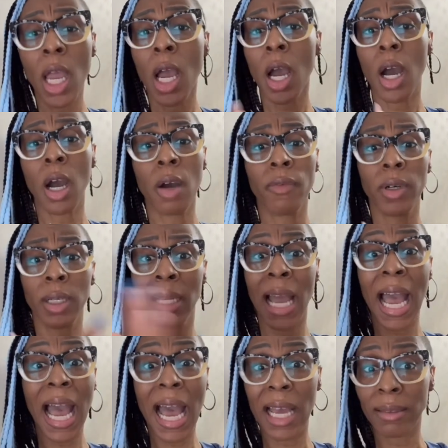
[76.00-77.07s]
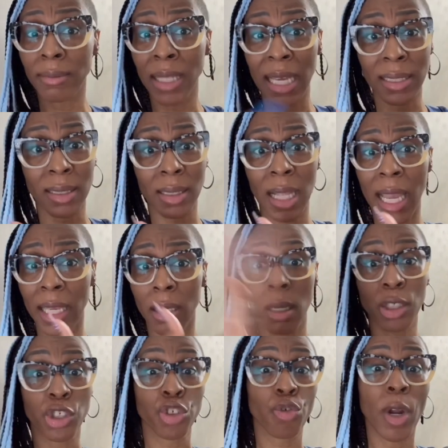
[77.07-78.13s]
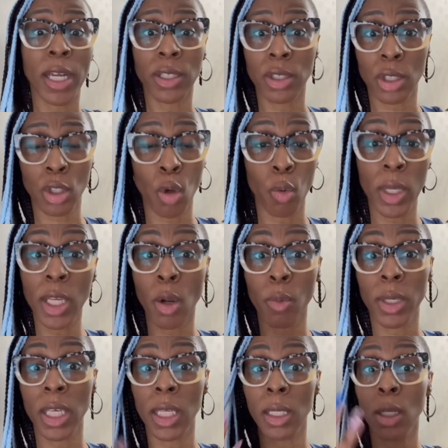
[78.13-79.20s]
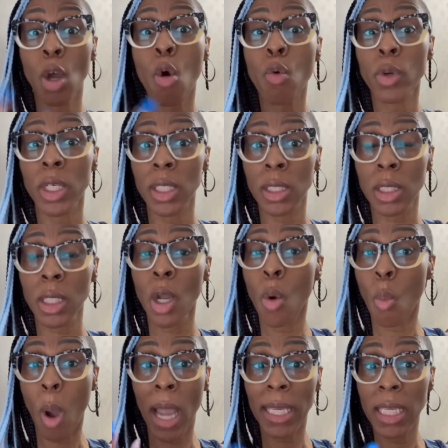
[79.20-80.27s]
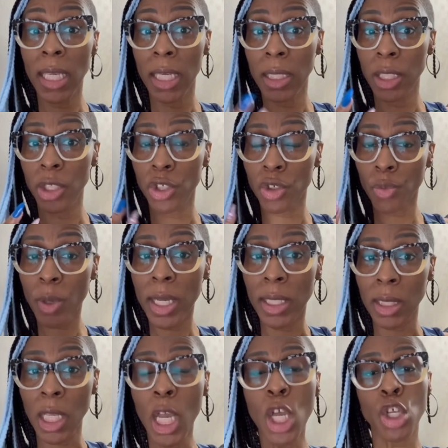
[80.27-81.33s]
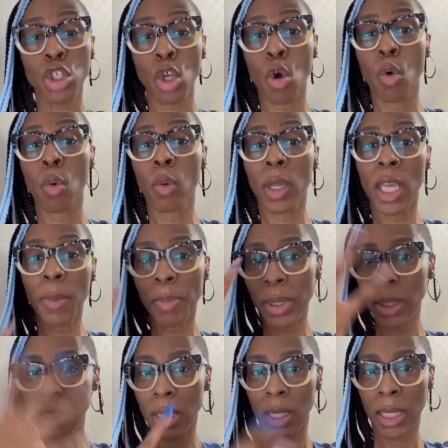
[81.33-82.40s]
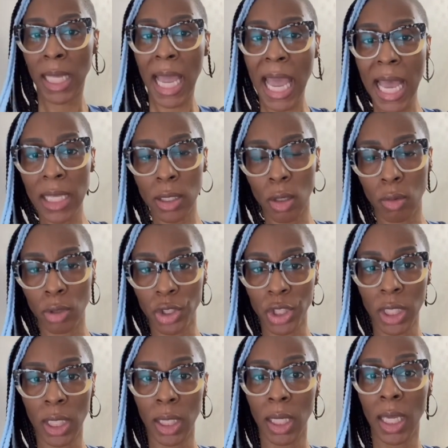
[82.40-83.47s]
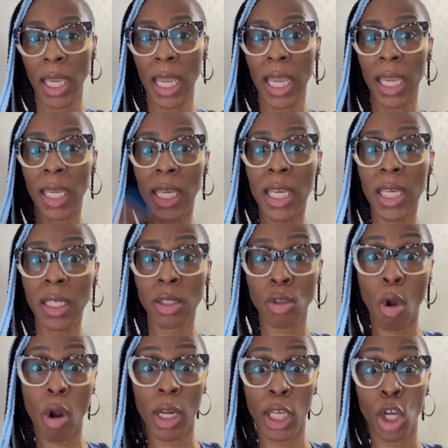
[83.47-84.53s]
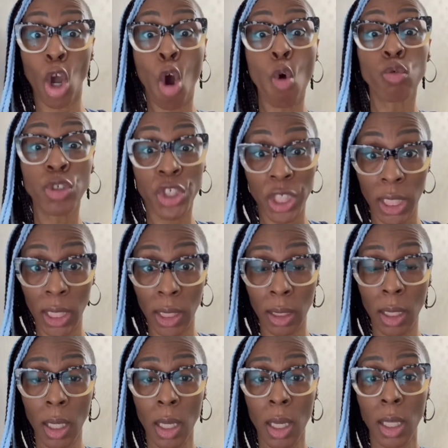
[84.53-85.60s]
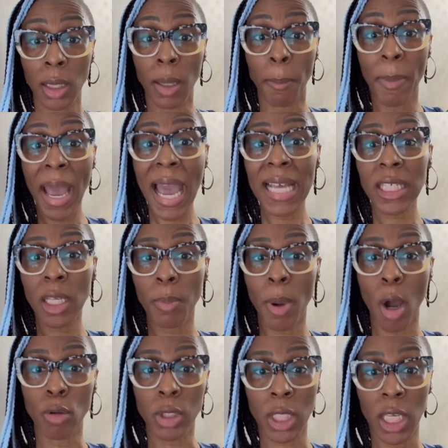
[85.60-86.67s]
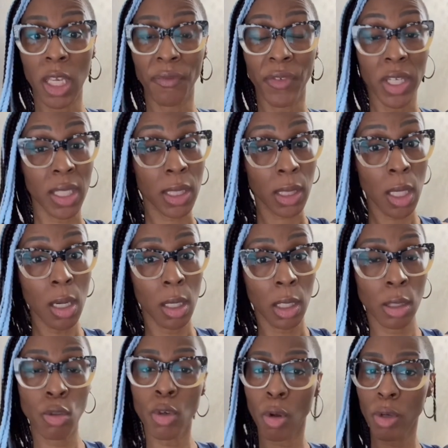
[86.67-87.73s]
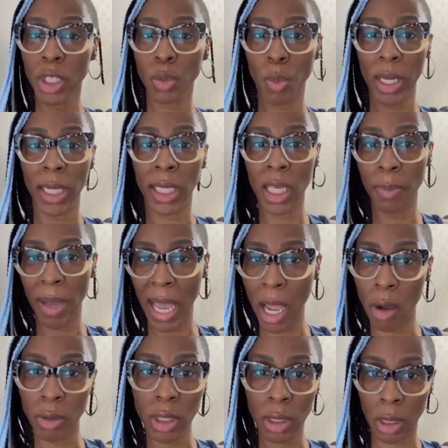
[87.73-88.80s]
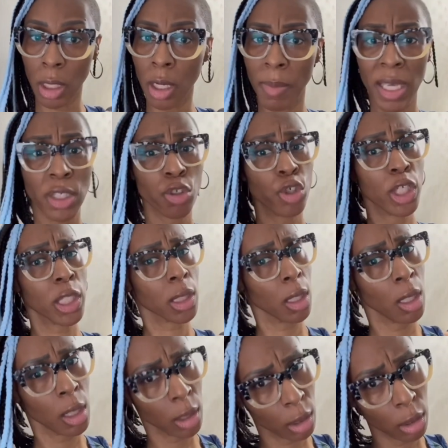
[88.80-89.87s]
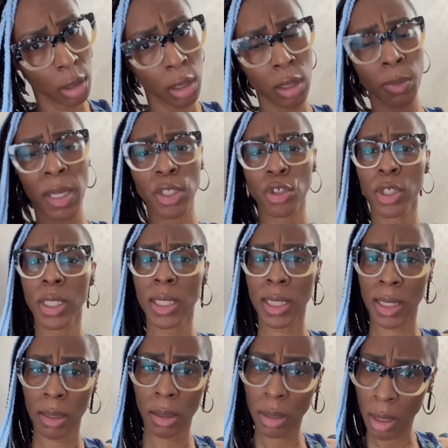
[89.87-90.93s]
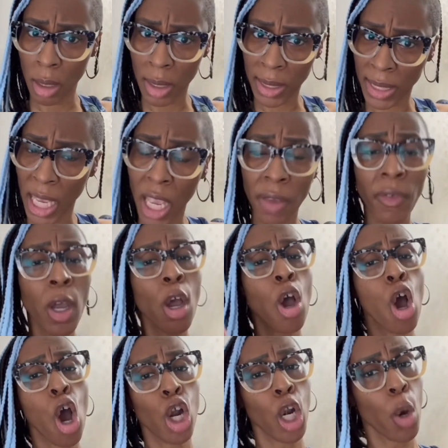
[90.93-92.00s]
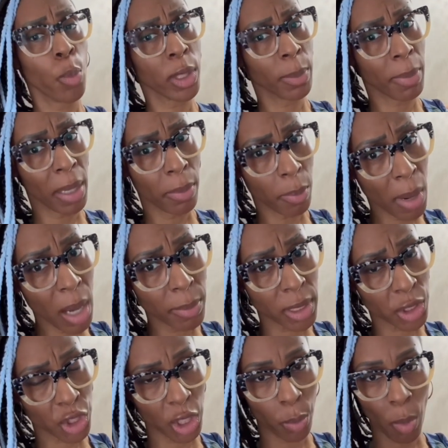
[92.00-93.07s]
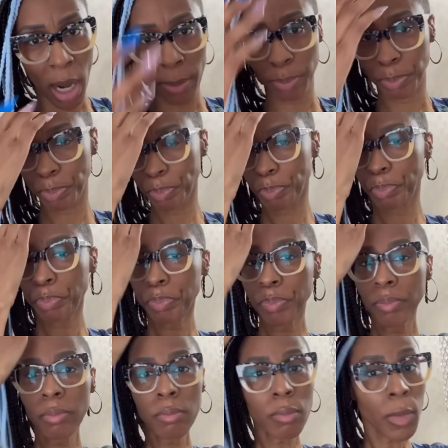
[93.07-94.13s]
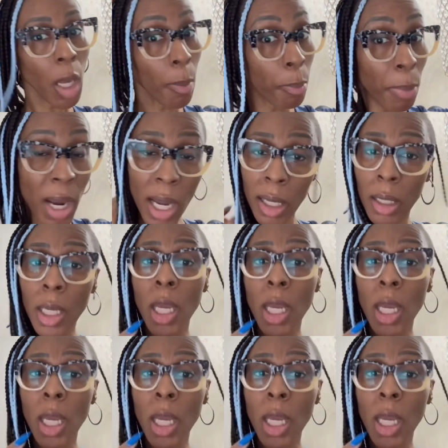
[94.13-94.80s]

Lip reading: Of a guy that's like a stranger, so he don't get noticed while he in these streets. So he put this disguise on and shit, and he started coaching the basketball team for his son. His way to keep an eye on his son, make sure his son good, make sure his son safe, along with the baby mama and shit, right? But